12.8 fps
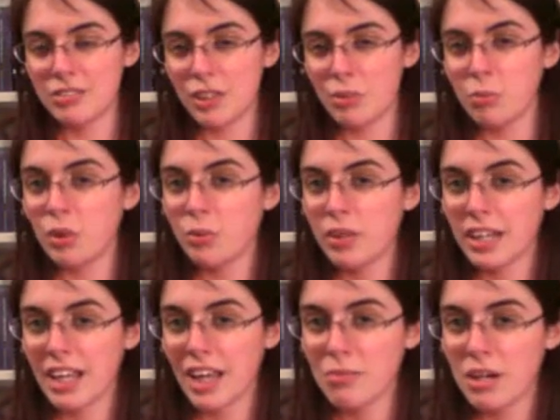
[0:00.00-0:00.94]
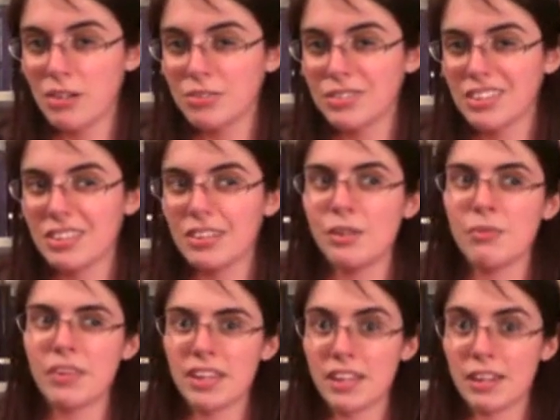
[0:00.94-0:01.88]
read the book when it came out, so
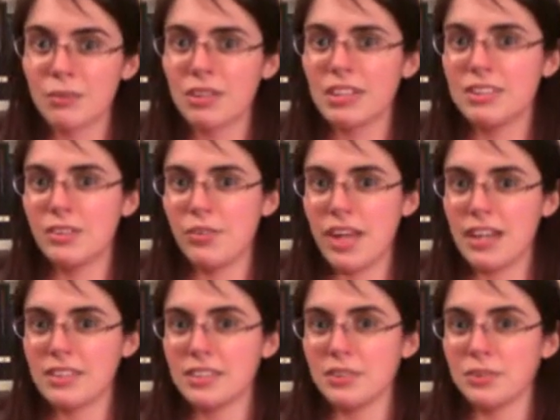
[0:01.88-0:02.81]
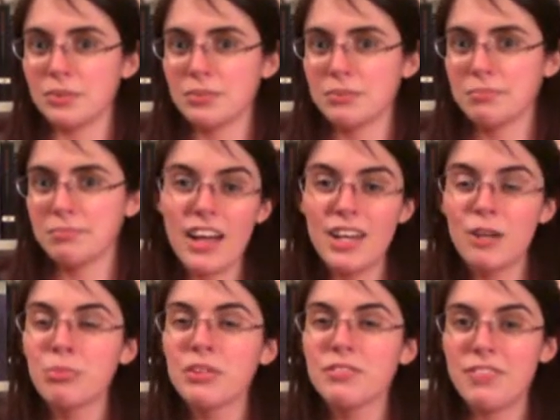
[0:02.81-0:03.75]
I'm thinking I'm gonna do that too.
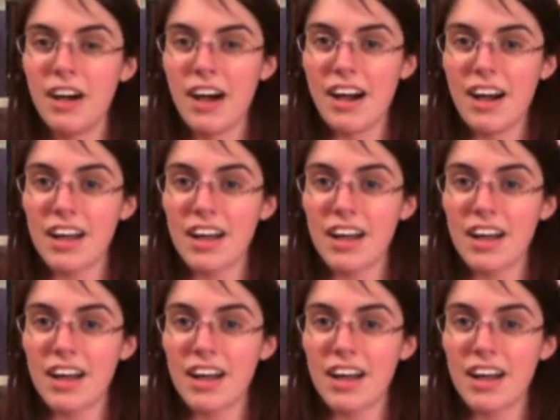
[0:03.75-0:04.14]
Number 5.